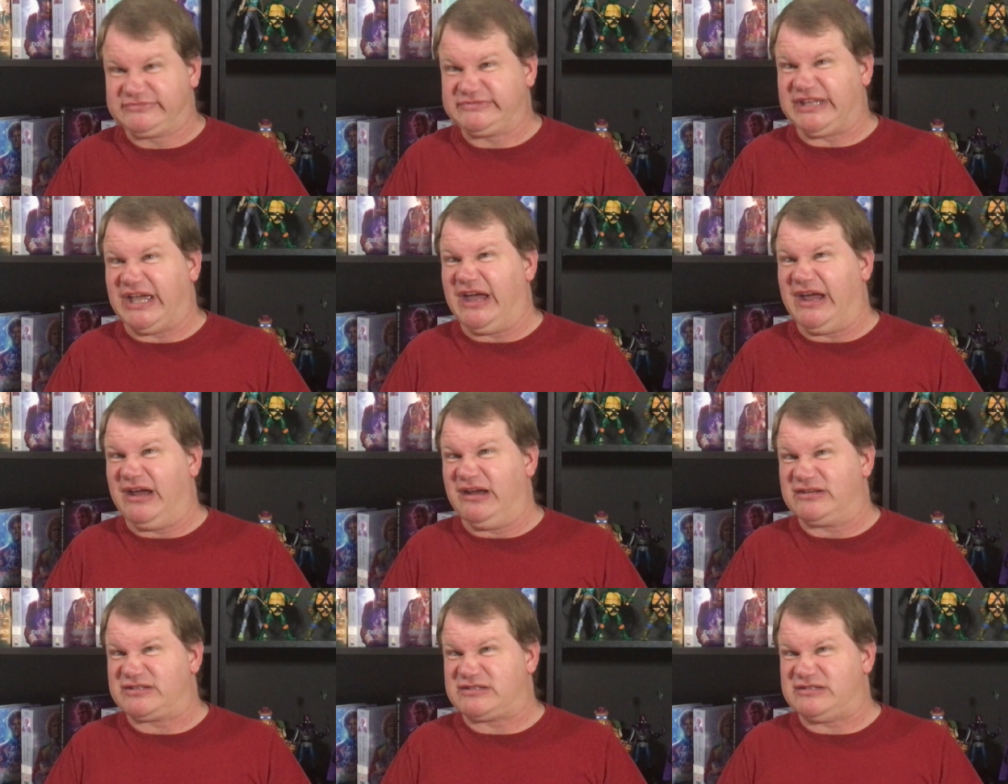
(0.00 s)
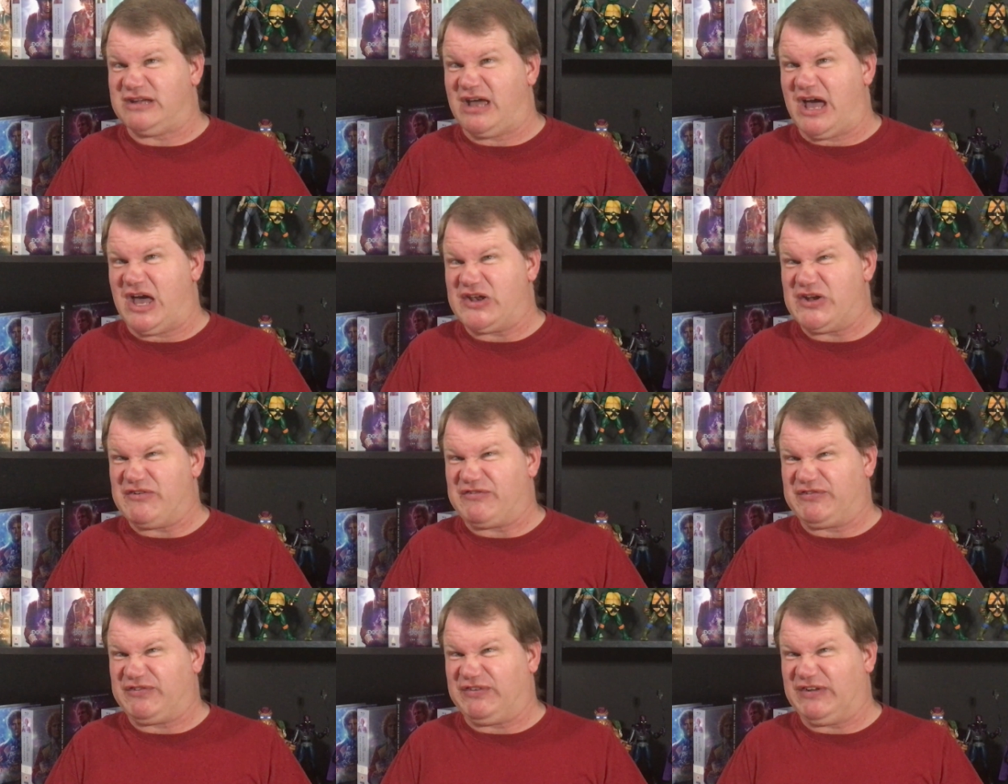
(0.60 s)
There's
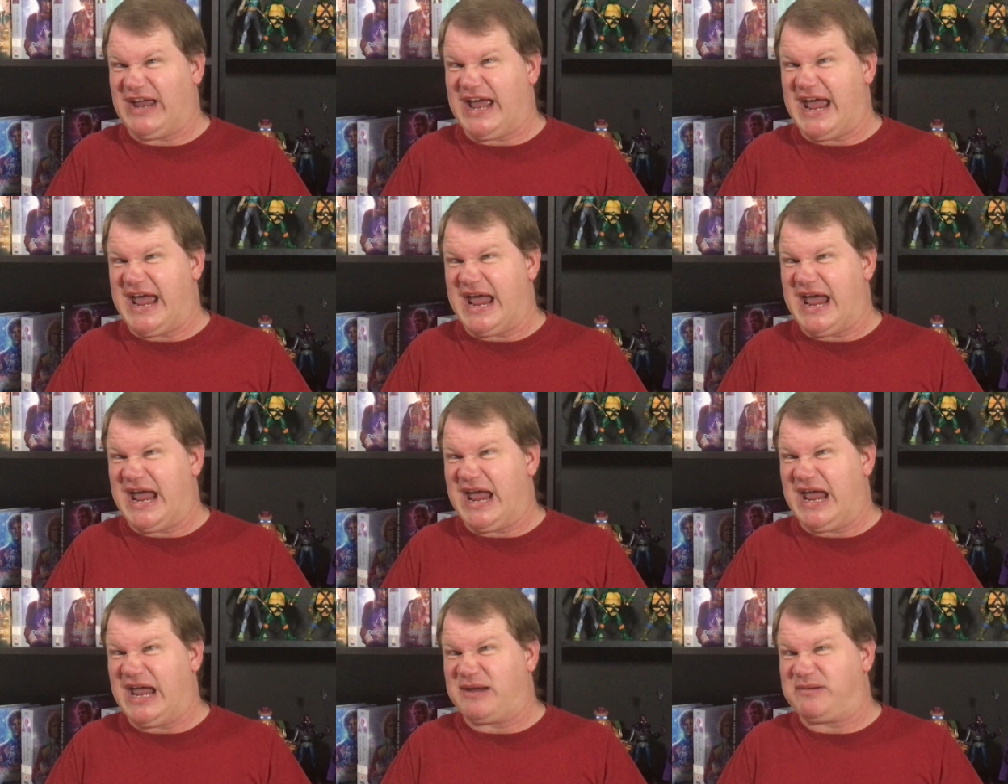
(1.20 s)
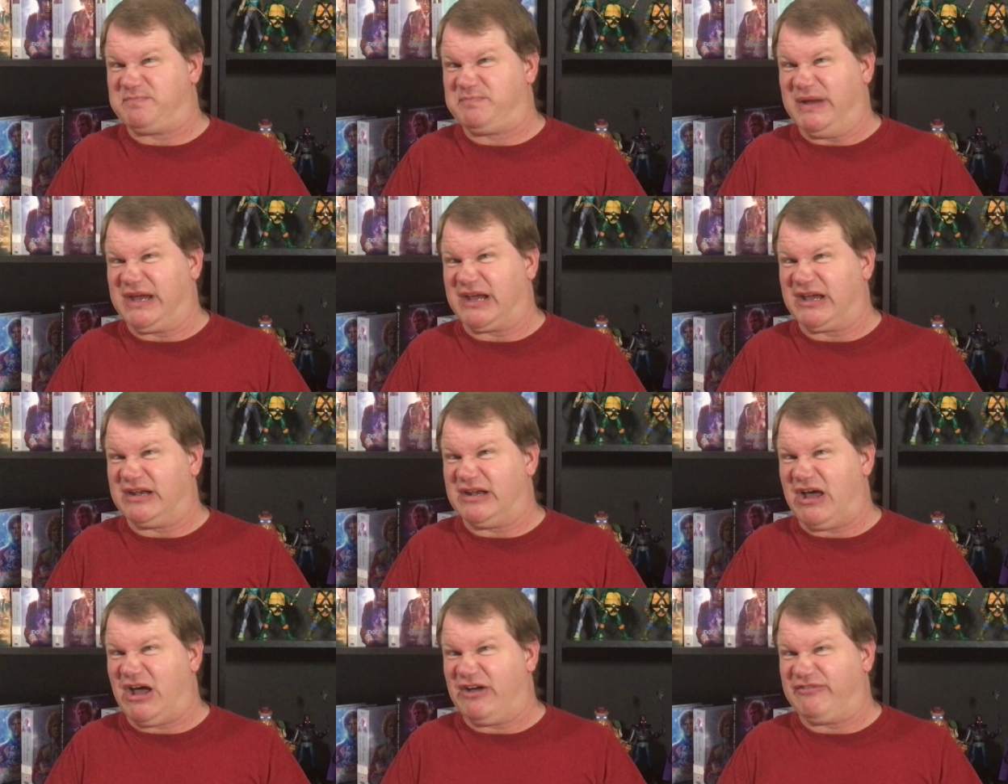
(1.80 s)
not a flag big
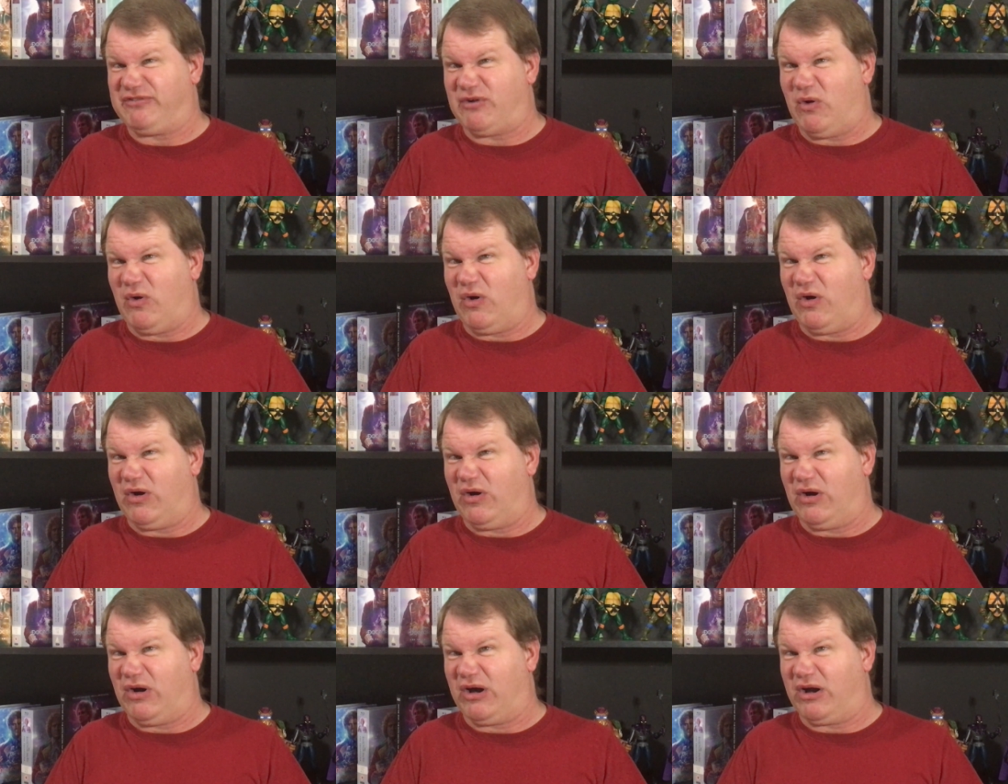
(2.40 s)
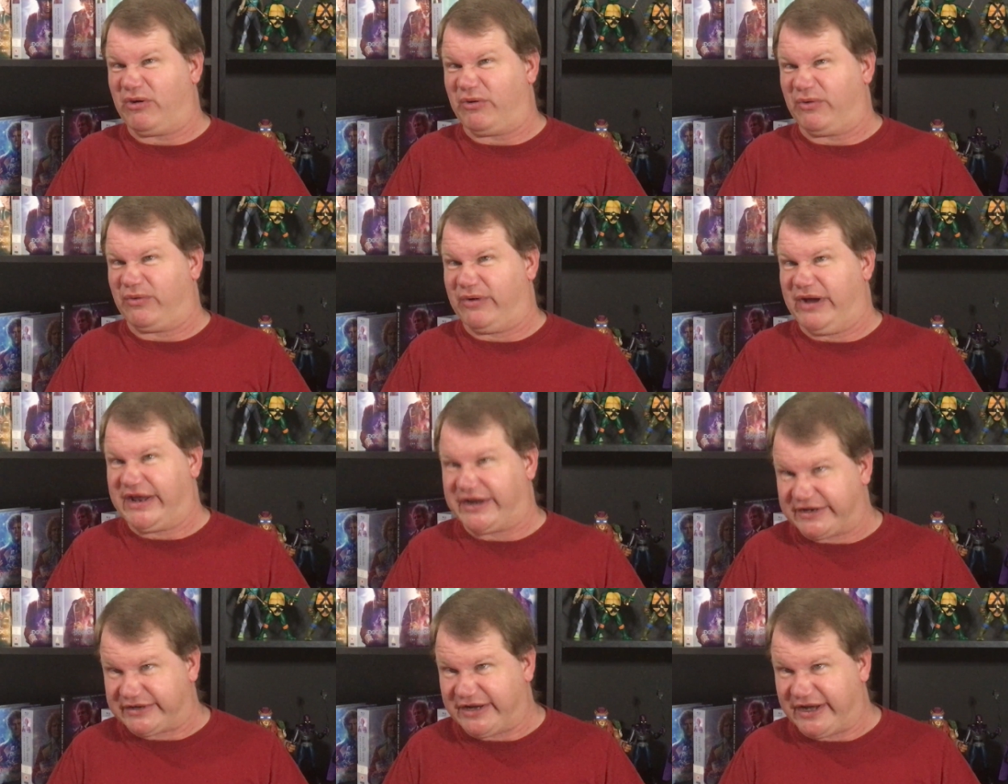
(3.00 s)
enough or
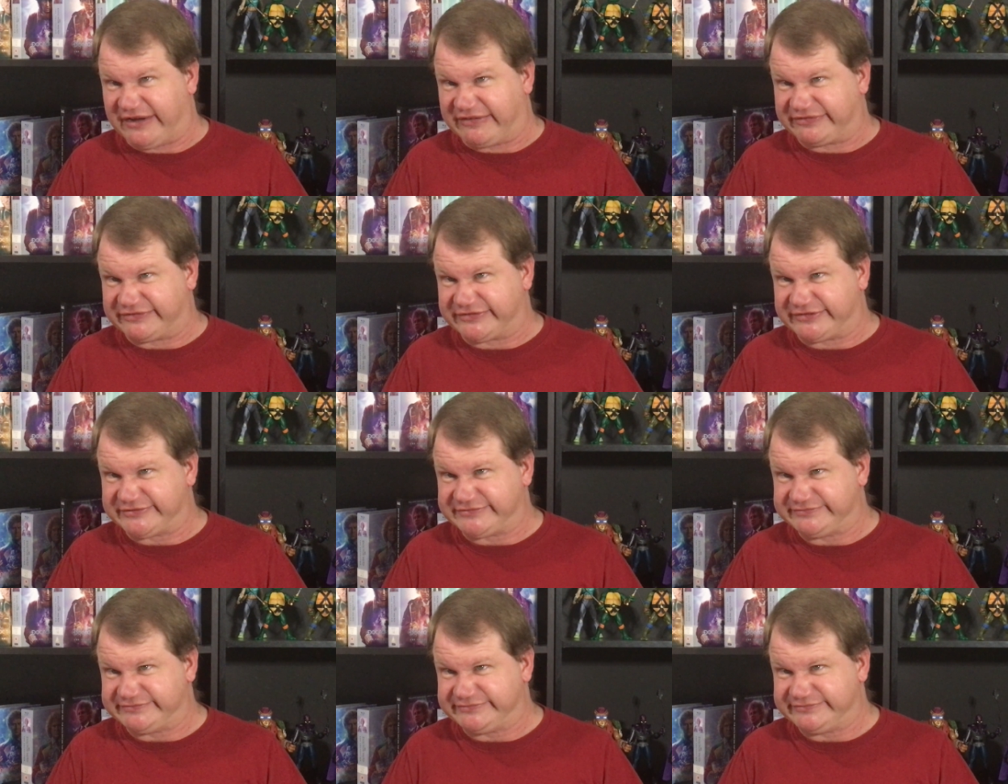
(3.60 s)
red enough.